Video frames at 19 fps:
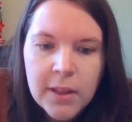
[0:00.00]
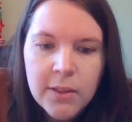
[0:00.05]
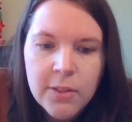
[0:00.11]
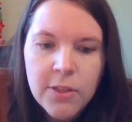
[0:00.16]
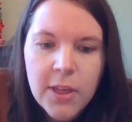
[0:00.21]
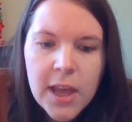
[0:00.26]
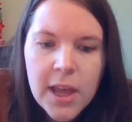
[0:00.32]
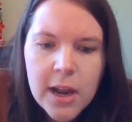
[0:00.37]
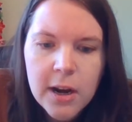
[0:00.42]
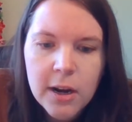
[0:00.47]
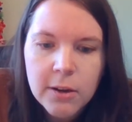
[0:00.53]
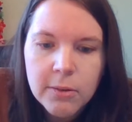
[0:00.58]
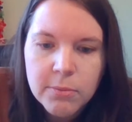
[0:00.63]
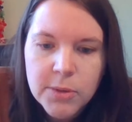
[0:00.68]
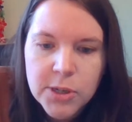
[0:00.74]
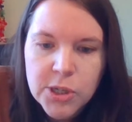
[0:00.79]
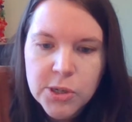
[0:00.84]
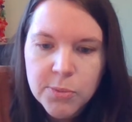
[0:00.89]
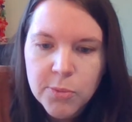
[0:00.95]
There,
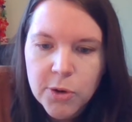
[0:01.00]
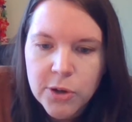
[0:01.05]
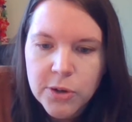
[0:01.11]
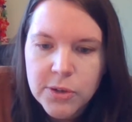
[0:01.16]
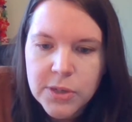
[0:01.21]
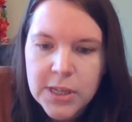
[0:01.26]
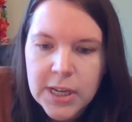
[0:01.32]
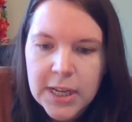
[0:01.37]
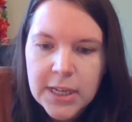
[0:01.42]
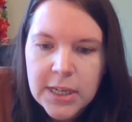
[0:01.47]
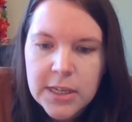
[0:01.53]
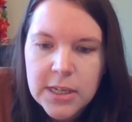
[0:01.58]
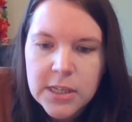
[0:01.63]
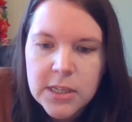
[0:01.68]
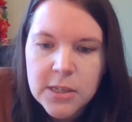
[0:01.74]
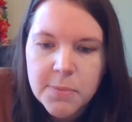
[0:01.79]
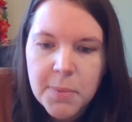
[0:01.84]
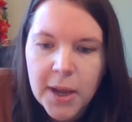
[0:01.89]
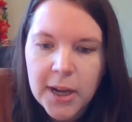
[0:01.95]
Mr. Morrow said,
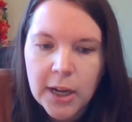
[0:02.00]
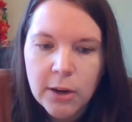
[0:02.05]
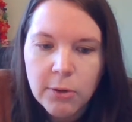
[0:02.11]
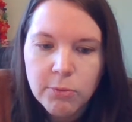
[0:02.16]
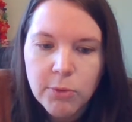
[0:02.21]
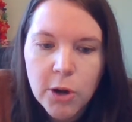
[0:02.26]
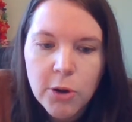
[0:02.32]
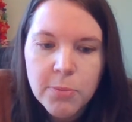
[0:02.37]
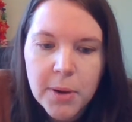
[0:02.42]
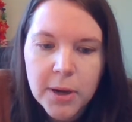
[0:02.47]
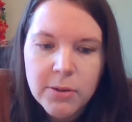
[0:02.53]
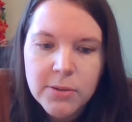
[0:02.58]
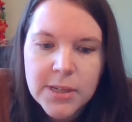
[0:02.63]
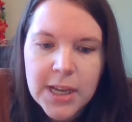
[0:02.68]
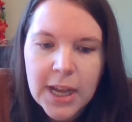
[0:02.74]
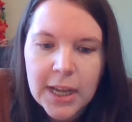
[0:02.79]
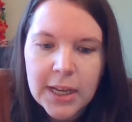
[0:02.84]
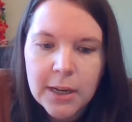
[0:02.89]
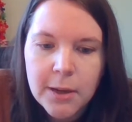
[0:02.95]
spotting a rowboat
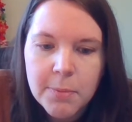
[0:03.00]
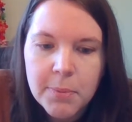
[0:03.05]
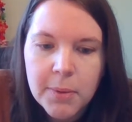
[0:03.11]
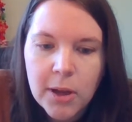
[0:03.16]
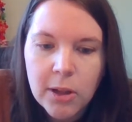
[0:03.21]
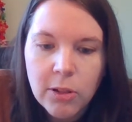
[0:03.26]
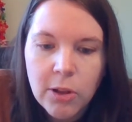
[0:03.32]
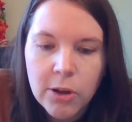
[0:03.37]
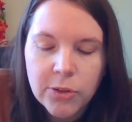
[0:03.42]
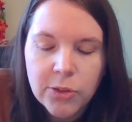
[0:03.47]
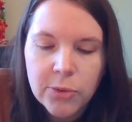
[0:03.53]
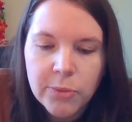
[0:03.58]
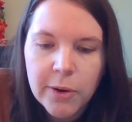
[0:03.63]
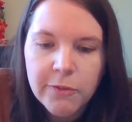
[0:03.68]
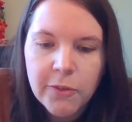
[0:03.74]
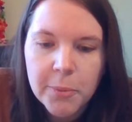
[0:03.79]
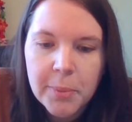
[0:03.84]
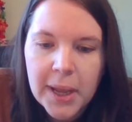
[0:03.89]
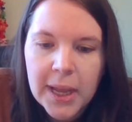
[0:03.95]
tied up along the
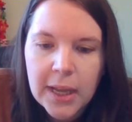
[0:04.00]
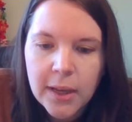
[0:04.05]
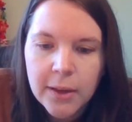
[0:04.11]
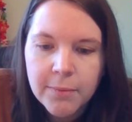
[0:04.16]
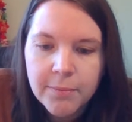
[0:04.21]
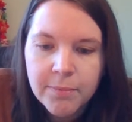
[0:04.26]
riverbank.